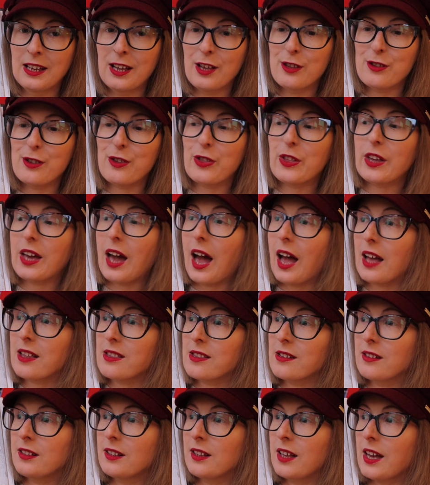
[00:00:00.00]
So the
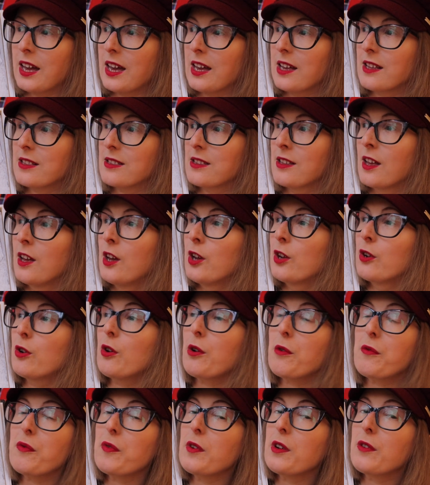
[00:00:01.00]
castle is
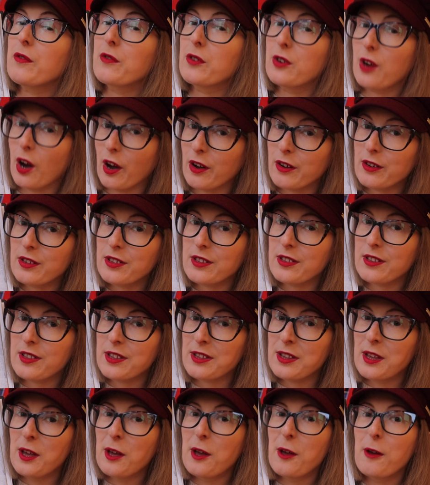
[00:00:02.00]
not full of
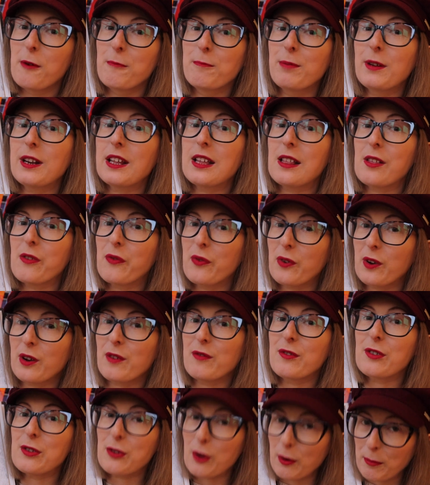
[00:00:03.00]
ghosts, but it's full
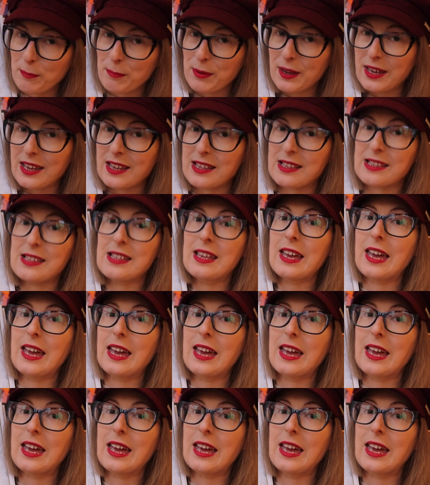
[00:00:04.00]
of zombies